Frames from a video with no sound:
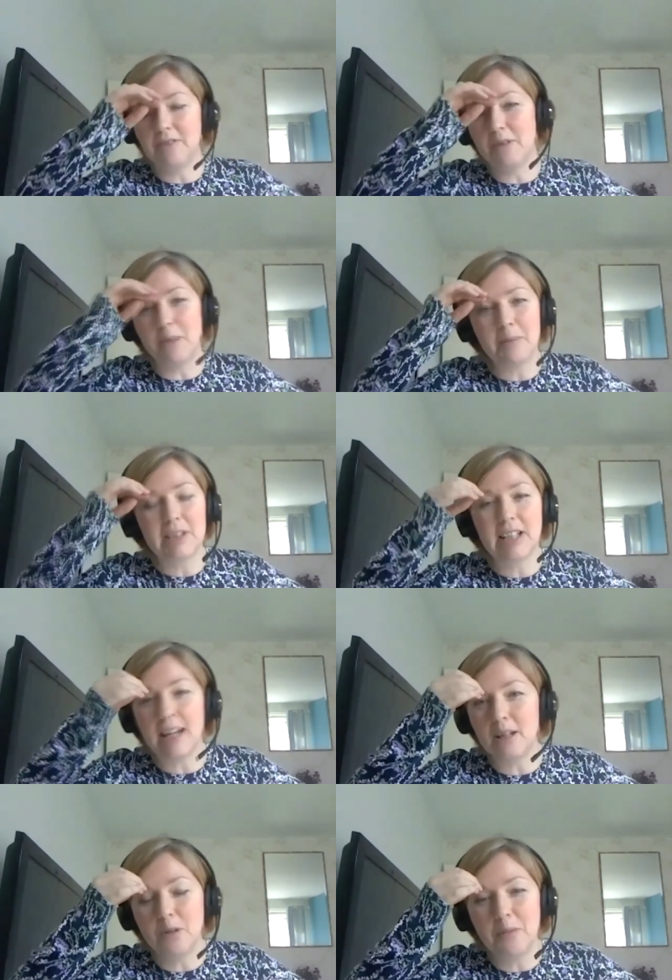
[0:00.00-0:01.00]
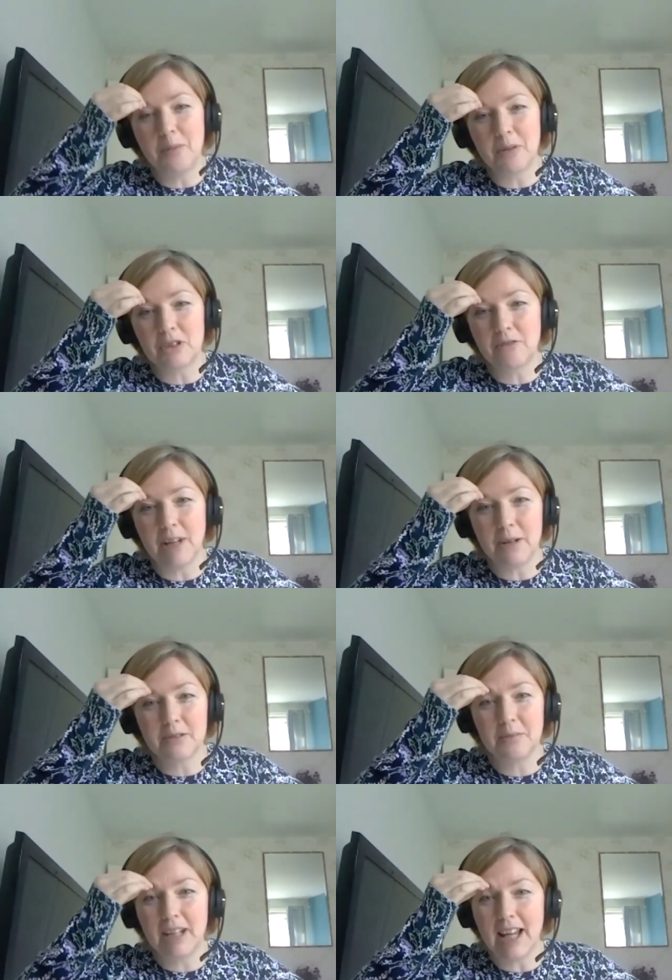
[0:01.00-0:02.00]
remember to get your mum a bunch of flowers
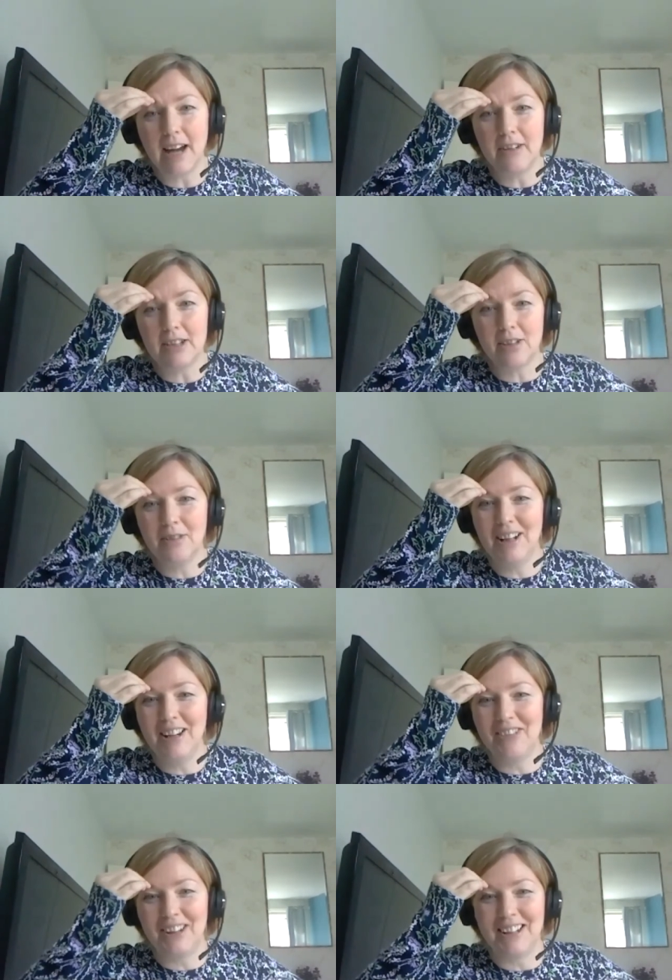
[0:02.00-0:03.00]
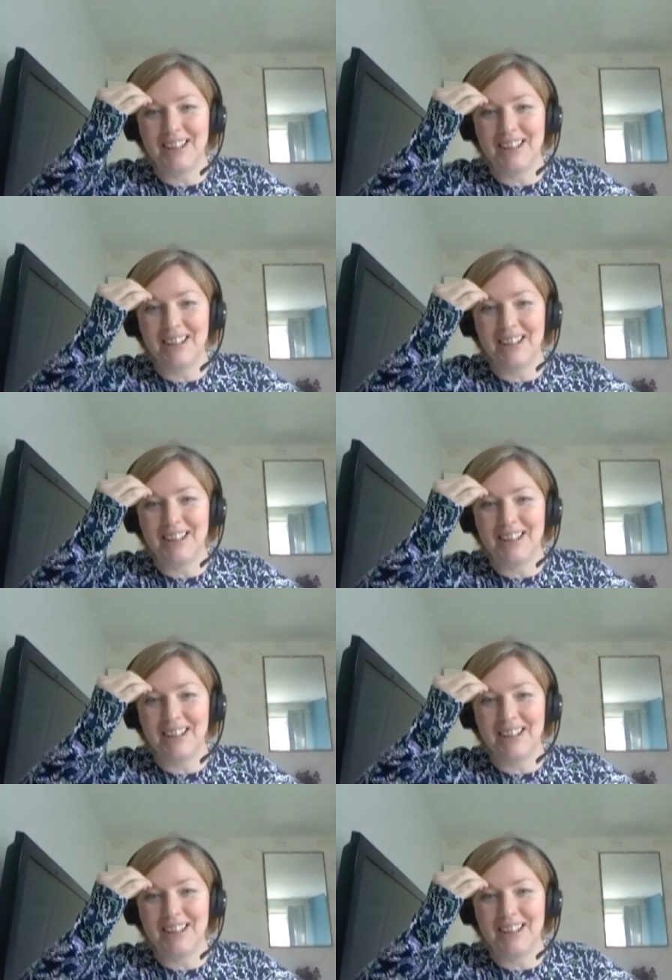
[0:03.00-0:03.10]
from the garage or whatever.